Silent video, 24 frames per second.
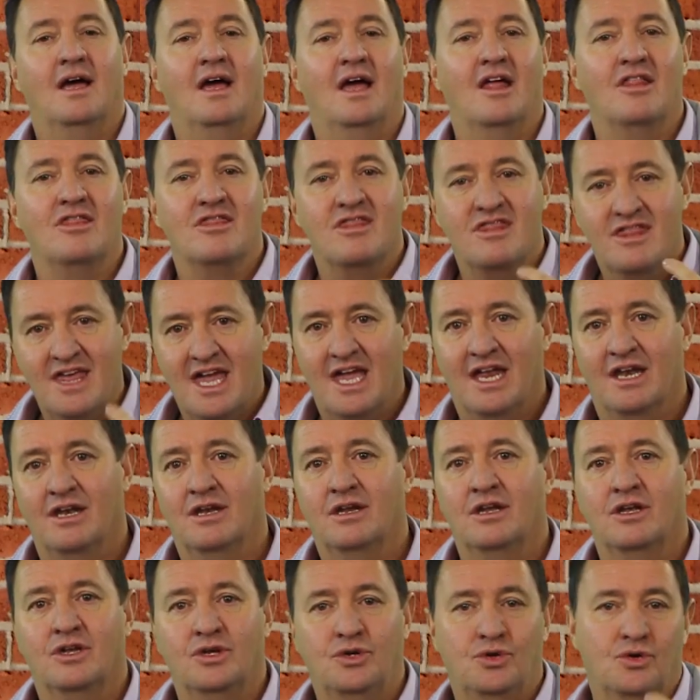And
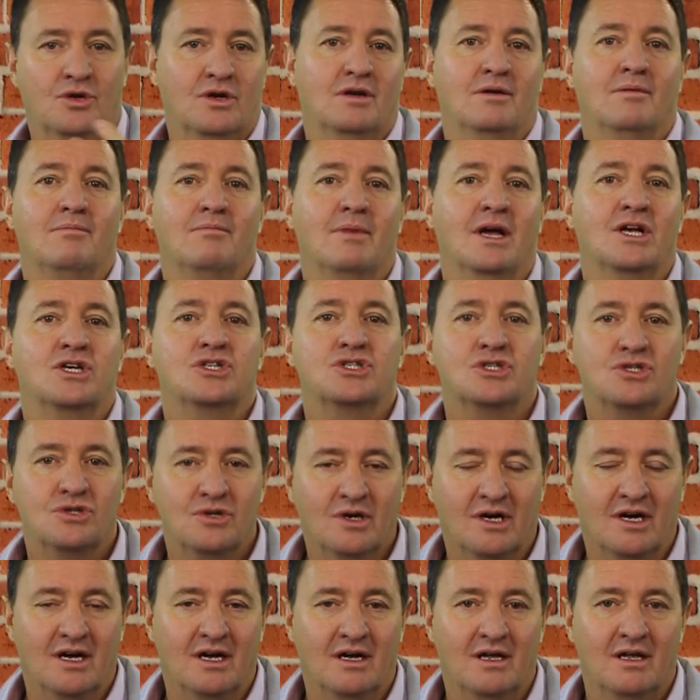then you can make
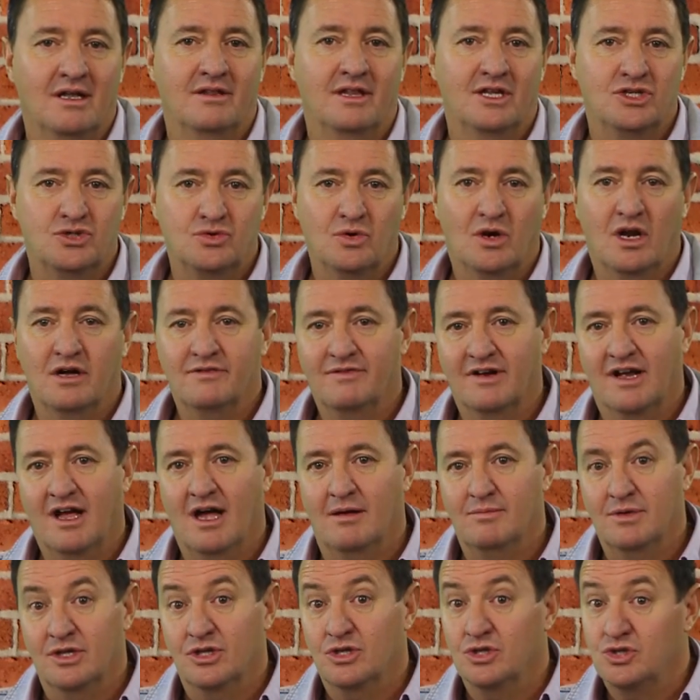sure that you'll
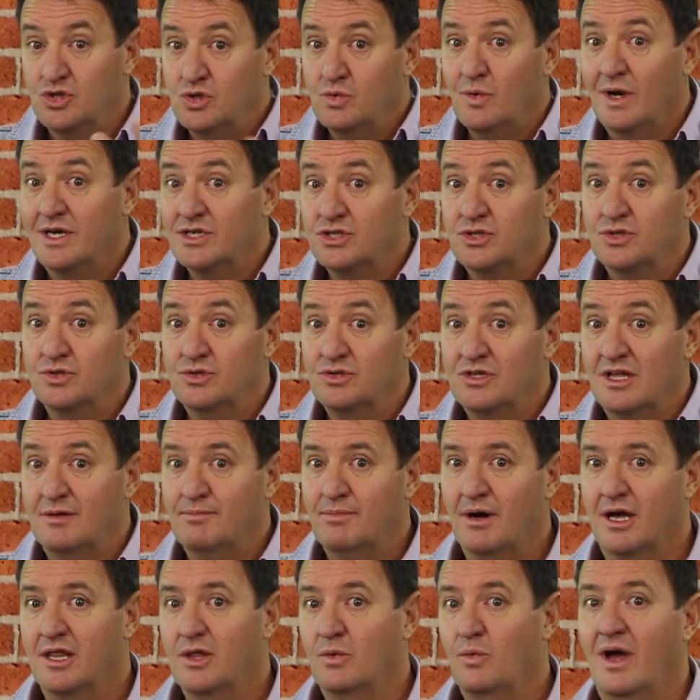overcome it. The two ways to do that,
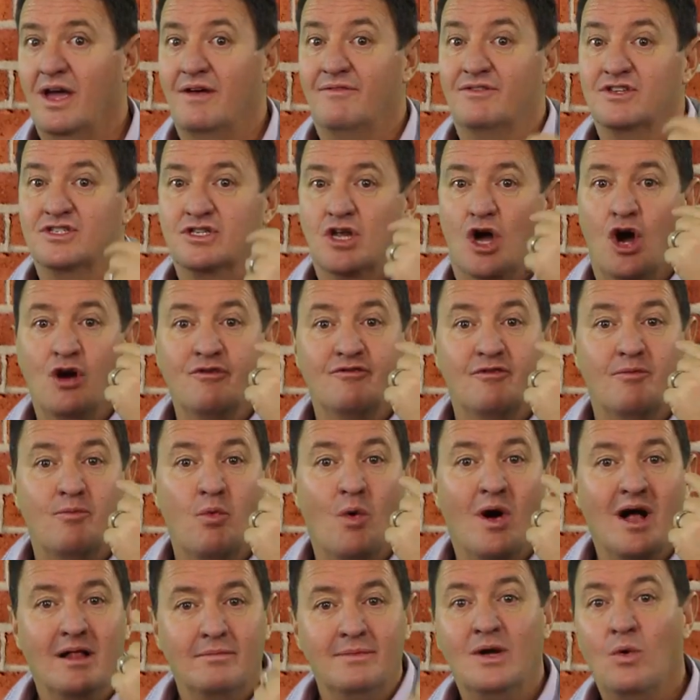by the way, if it's an
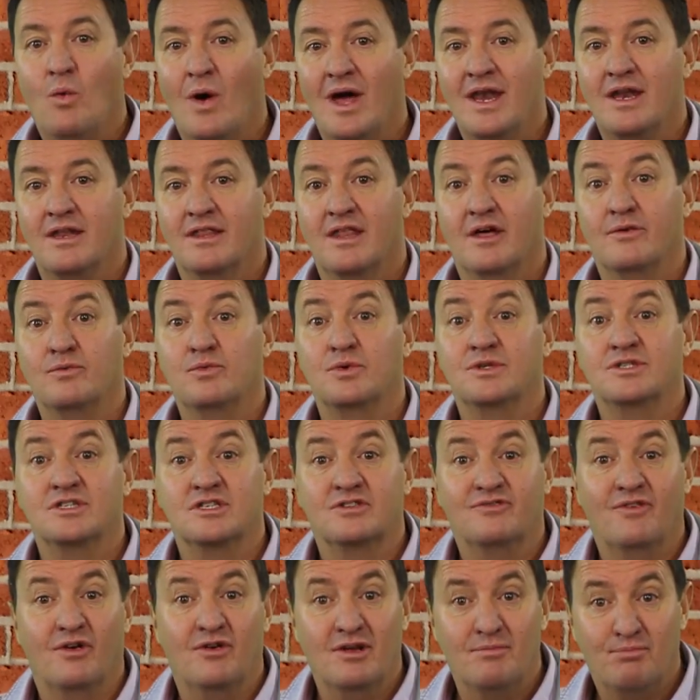overwhelming one, in other words, it's
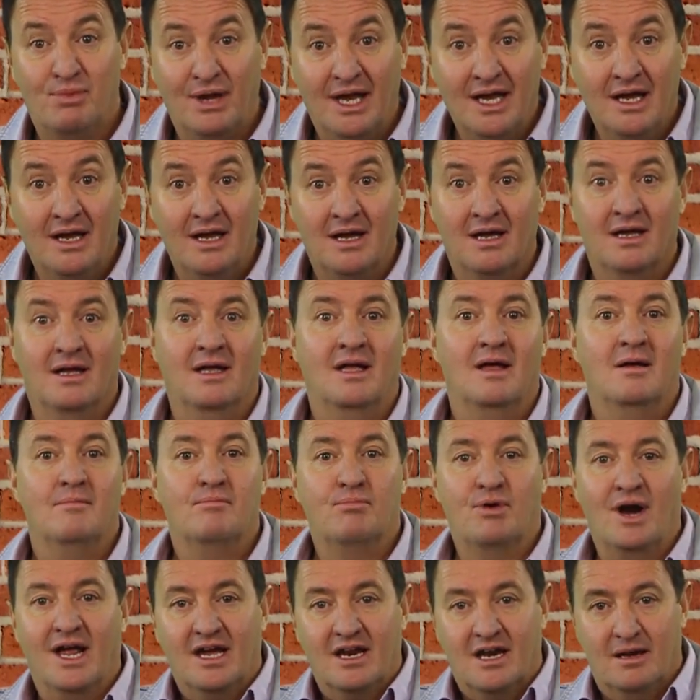very big,
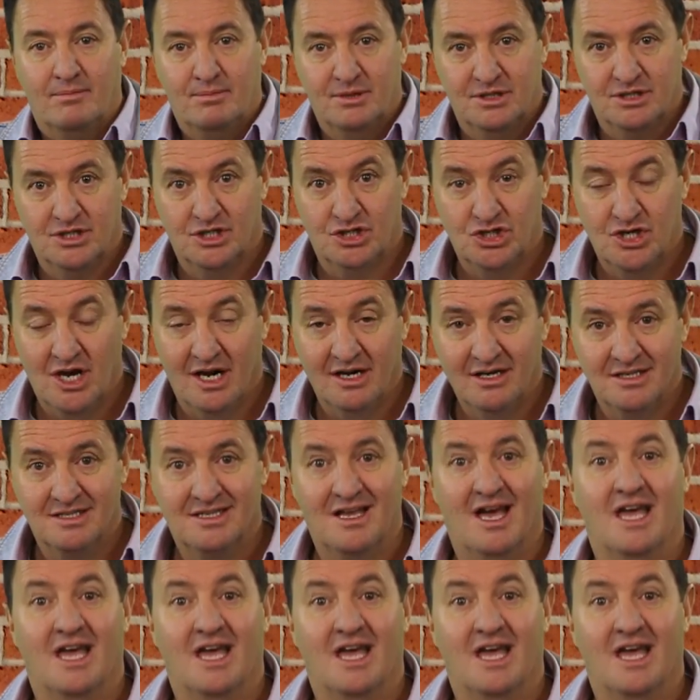break it up into chunks.